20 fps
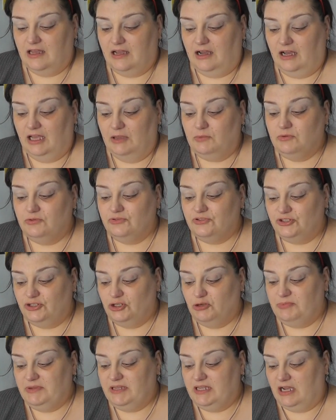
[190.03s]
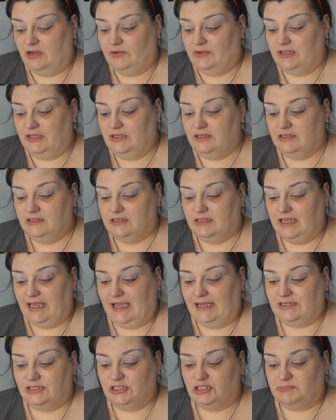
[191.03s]
I will still be going
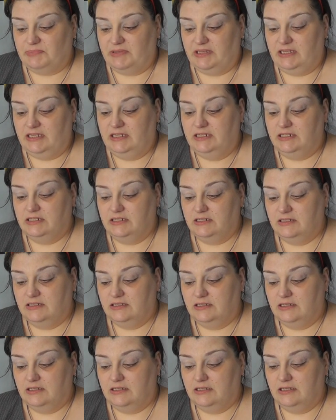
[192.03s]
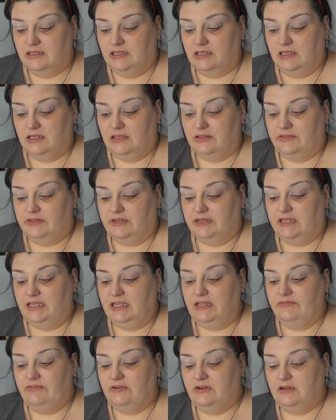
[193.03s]
at a speed that
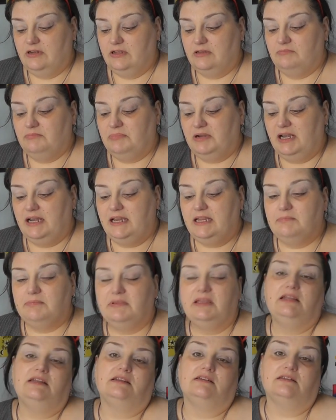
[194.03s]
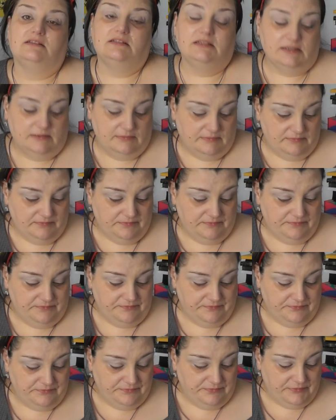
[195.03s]
even complete beginners
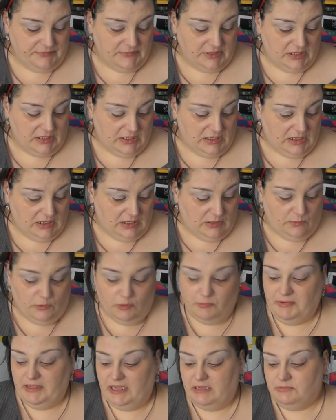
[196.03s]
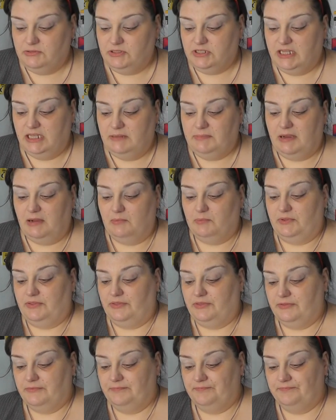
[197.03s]
will be able to keep up
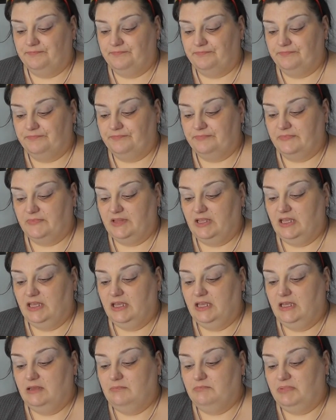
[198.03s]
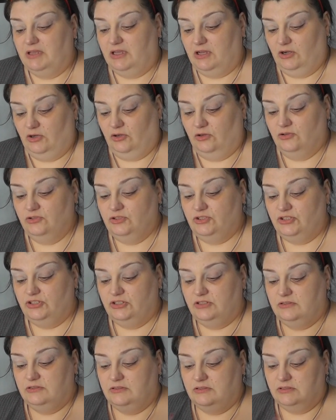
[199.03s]
with,
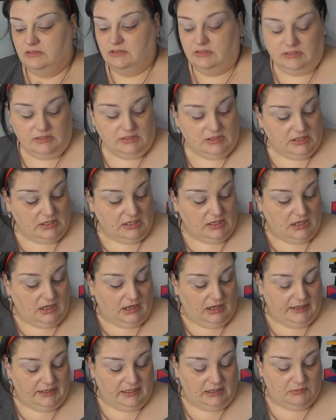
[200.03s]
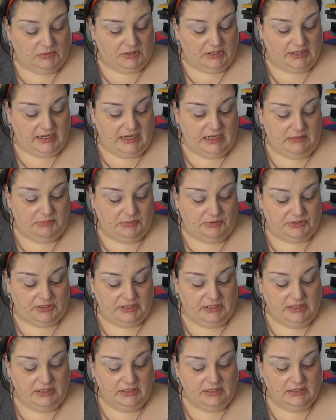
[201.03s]
because I don't want
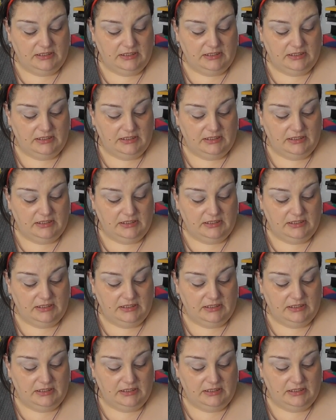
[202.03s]
anybody